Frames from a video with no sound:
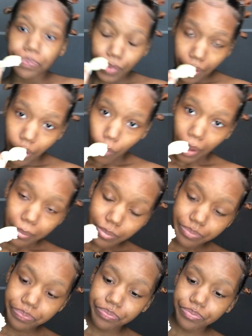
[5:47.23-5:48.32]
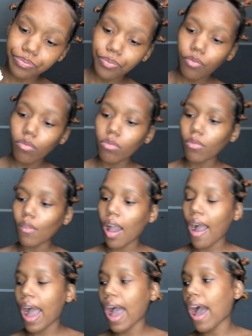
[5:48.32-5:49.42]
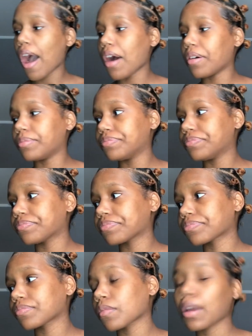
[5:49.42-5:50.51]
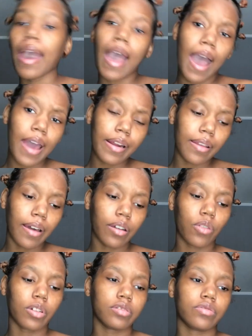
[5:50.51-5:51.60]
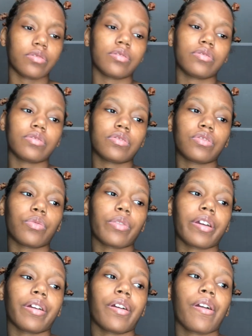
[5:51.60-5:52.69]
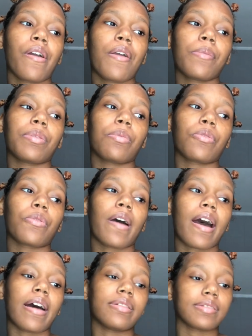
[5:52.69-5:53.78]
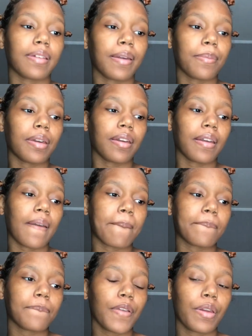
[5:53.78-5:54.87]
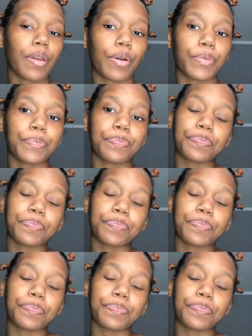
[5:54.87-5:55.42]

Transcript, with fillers: Anyway, um, I had a lot of questions to where people were asking me, you know,